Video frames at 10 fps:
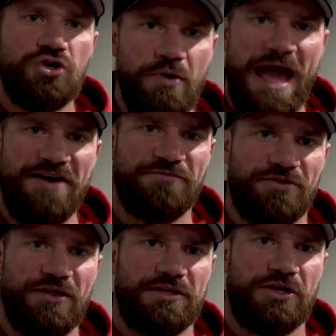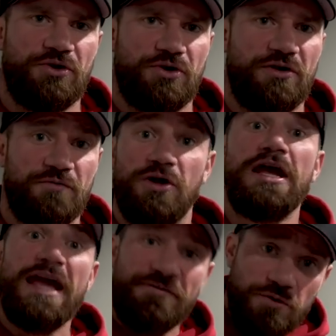You have to think that you're good at
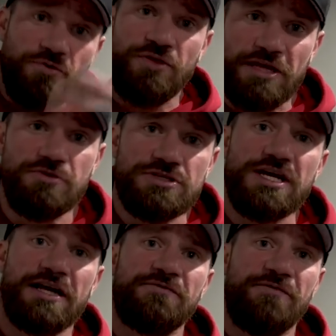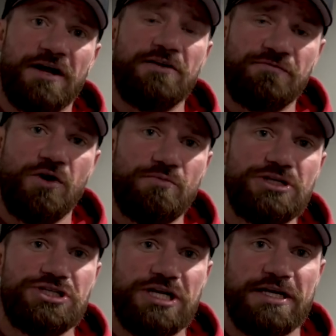it. If you think you suck at fucking
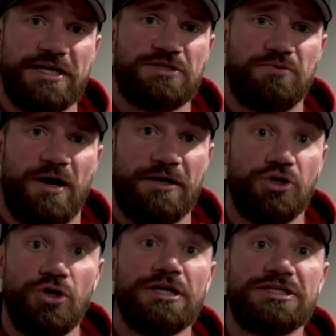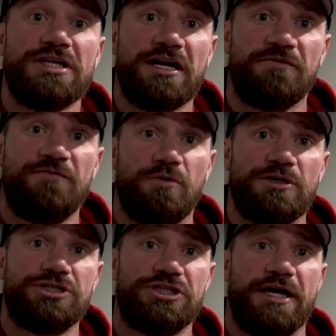filming shit, guess what? You're gonna suck at
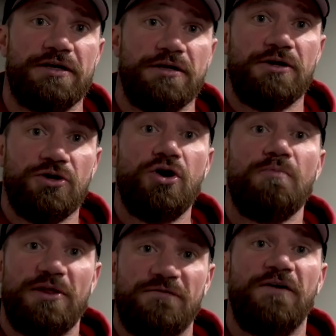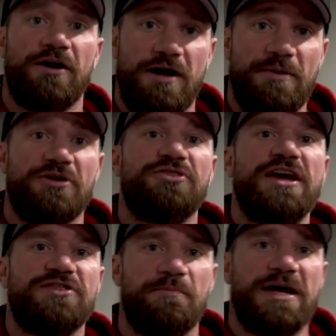filming shit. No, motherfucker, I better
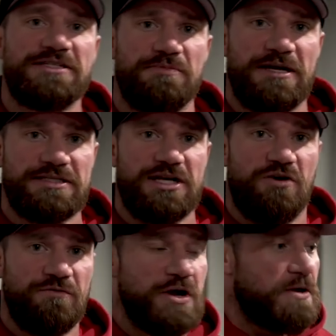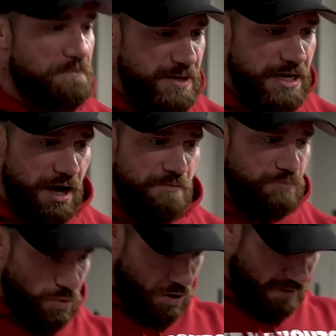think the best of myself, be
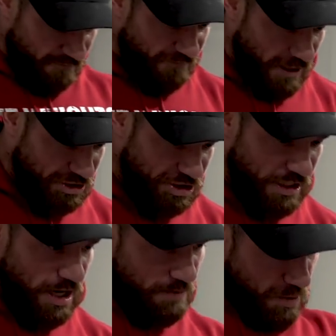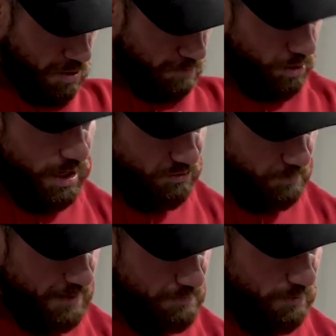humble, fuck shit up, put
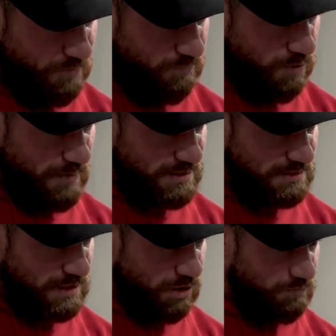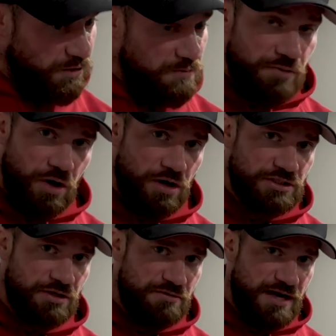other people before myself, but
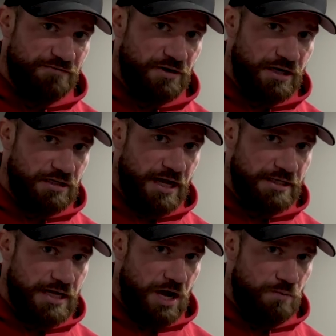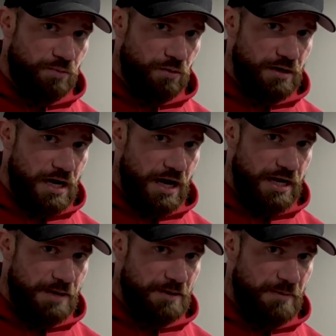also never neglect how important I
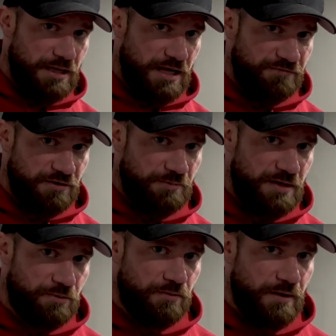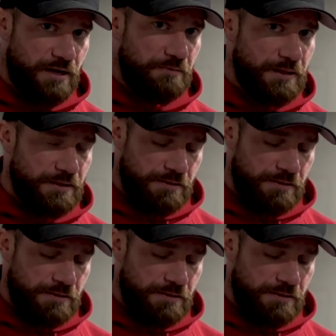am in my life and the people around me.